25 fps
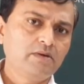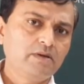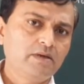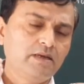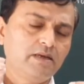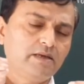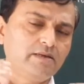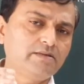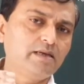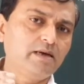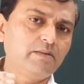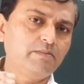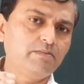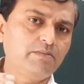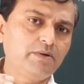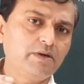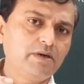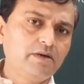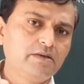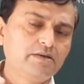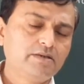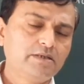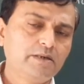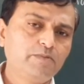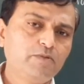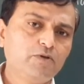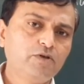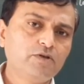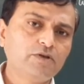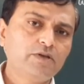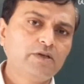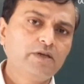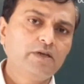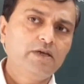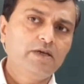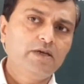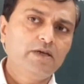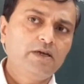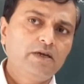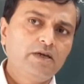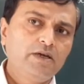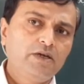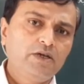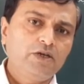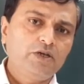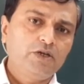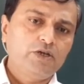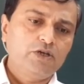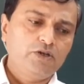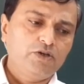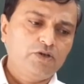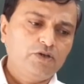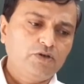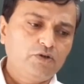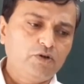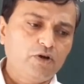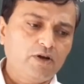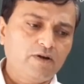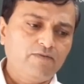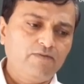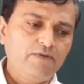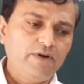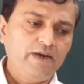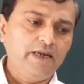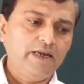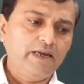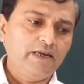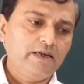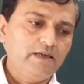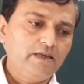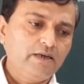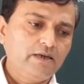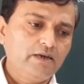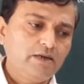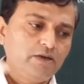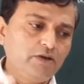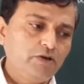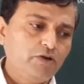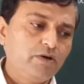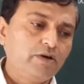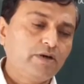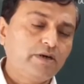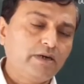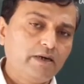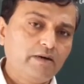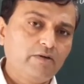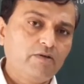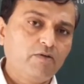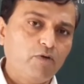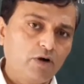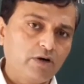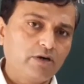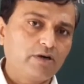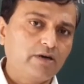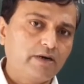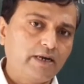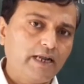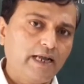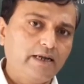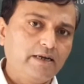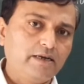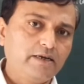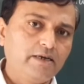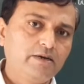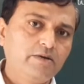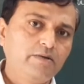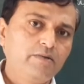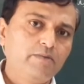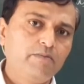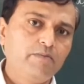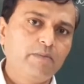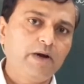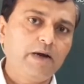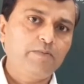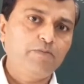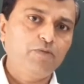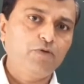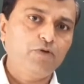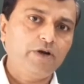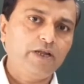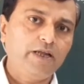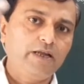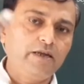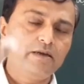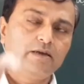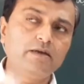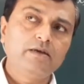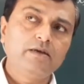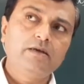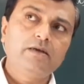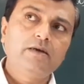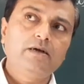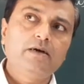Example, suppose you are filling your water tank by putting